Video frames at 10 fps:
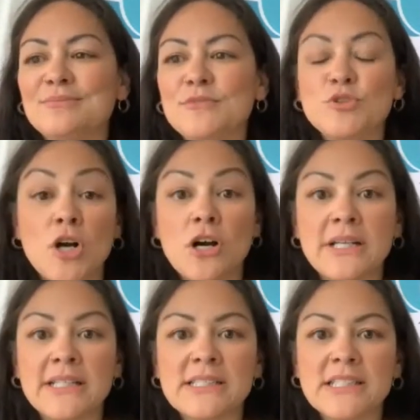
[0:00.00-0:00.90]

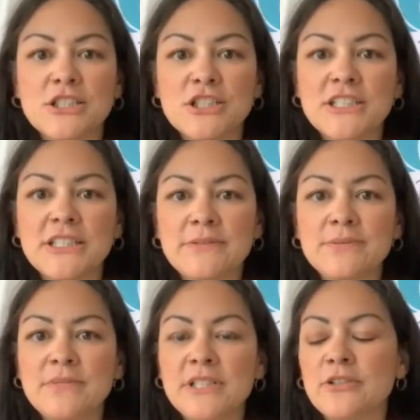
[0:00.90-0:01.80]
drawings, because she,
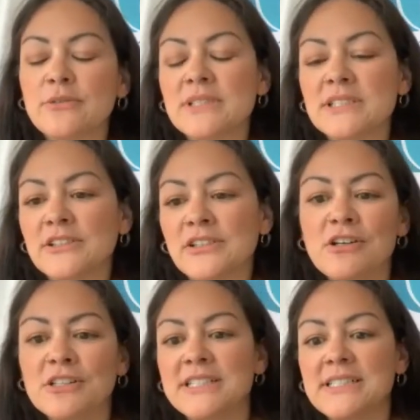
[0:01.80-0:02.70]
was a little
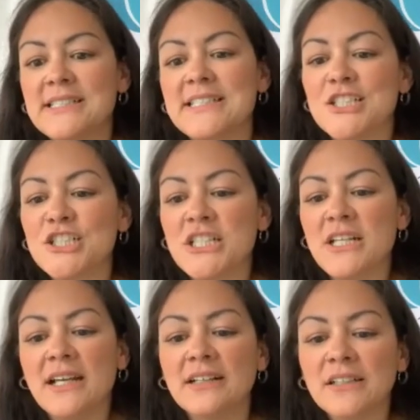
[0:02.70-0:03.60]
artist, and she
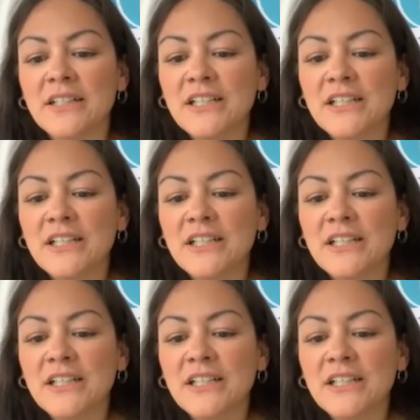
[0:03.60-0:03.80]
had